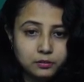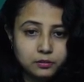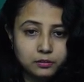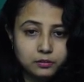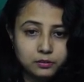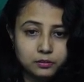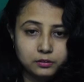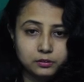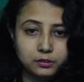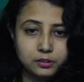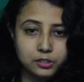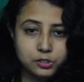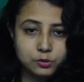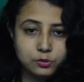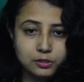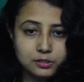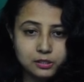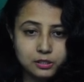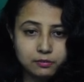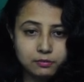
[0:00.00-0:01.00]
This
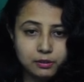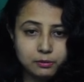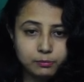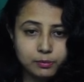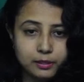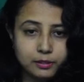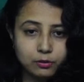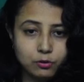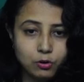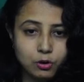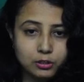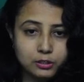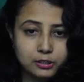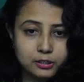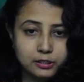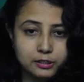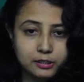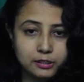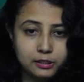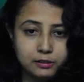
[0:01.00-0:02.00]
was given by
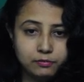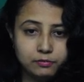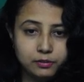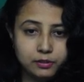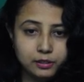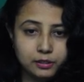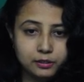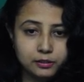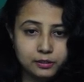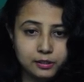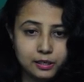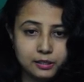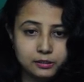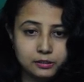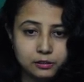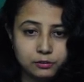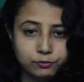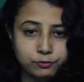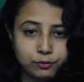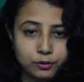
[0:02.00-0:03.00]
Gottlieb in
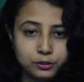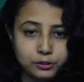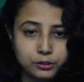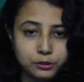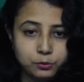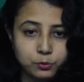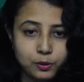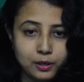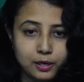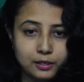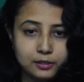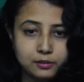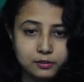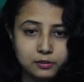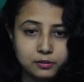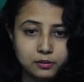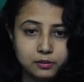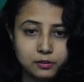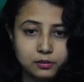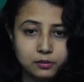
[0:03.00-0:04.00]
1941.
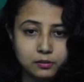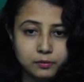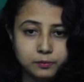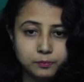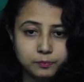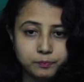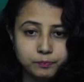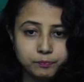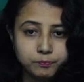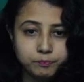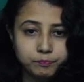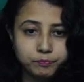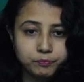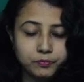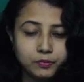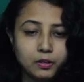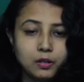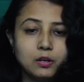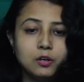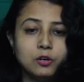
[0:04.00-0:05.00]

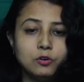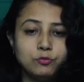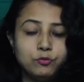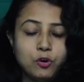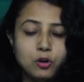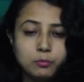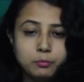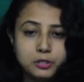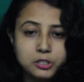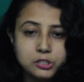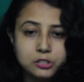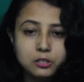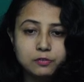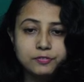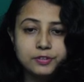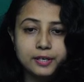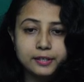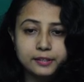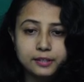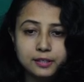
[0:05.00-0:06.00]
Formation of
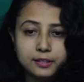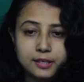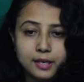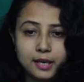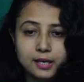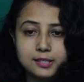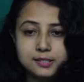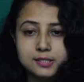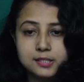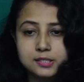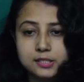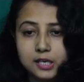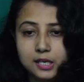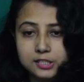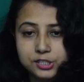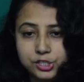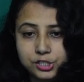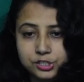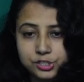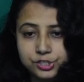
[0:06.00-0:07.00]
dental caries is
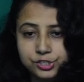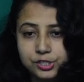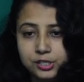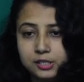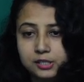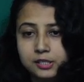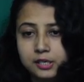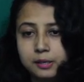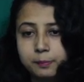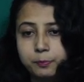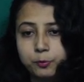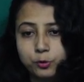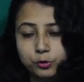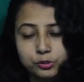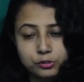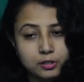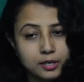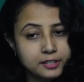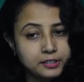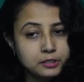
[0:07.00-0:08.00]
essentially a
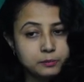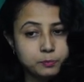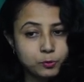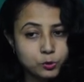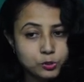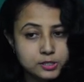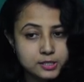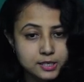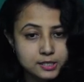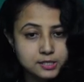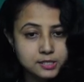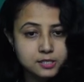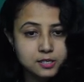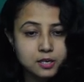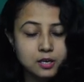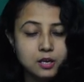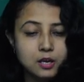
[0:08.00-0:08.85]
proteolytic process.